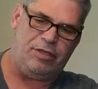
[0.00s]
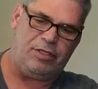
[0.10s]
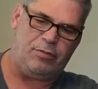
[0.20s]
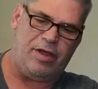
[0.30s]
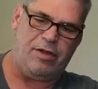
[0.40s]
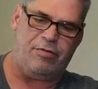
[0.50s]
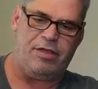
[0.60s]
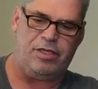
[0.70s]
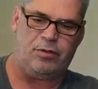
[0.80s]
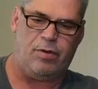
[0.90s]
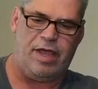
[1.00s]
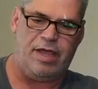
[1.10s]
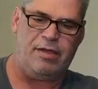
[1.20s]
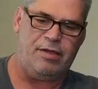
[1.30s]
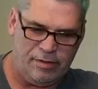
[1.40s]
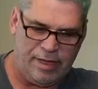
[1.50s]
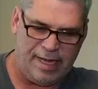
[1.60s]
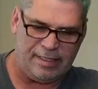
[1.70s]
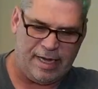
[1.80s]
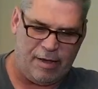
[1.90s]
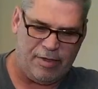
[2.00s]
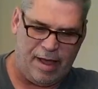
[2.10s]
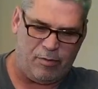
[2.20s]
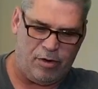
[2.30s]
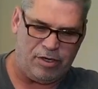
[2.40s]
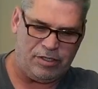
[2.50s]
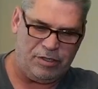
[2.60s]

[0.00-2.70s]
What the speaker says: this way or this way, that's how that works.